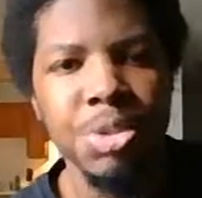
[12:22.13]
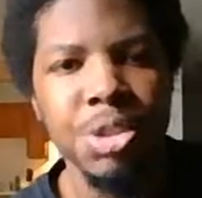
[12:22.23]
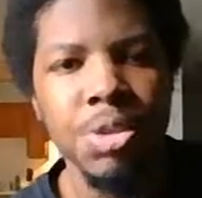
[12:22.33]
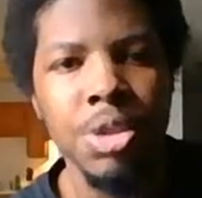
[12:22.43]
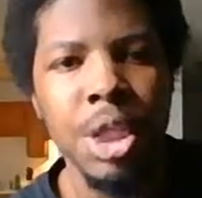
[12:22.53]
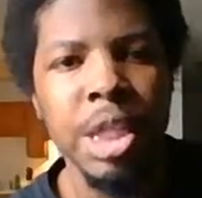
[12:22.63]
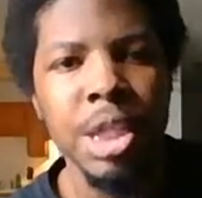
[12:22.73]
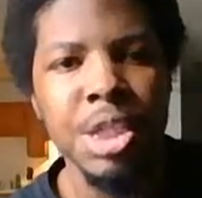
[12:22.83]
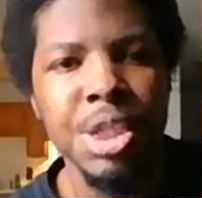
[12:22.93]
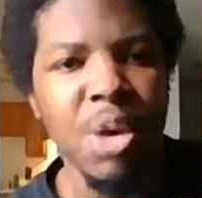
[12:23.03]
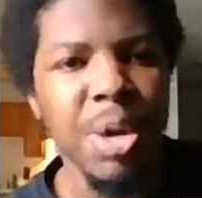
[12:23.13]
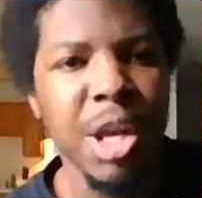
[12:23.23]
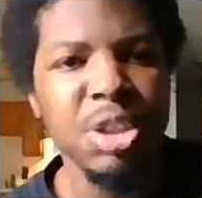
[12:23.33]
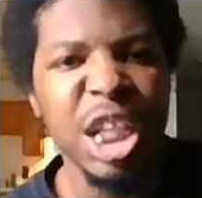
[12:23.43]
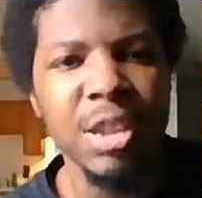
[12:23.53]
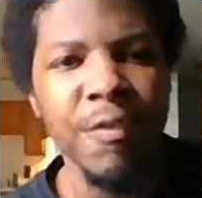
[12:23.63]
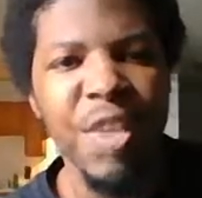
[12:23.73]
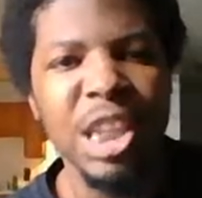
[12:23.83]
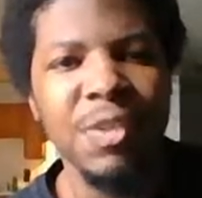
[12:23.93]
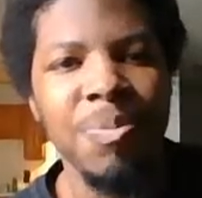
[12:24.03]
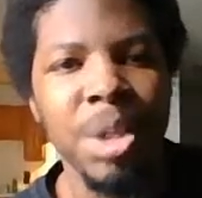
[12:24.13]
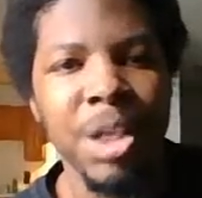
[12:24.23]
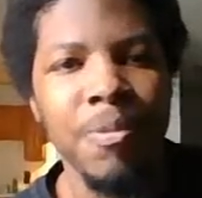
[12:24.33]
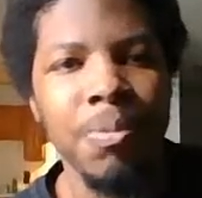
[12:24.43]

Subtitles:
to someone else has to face me.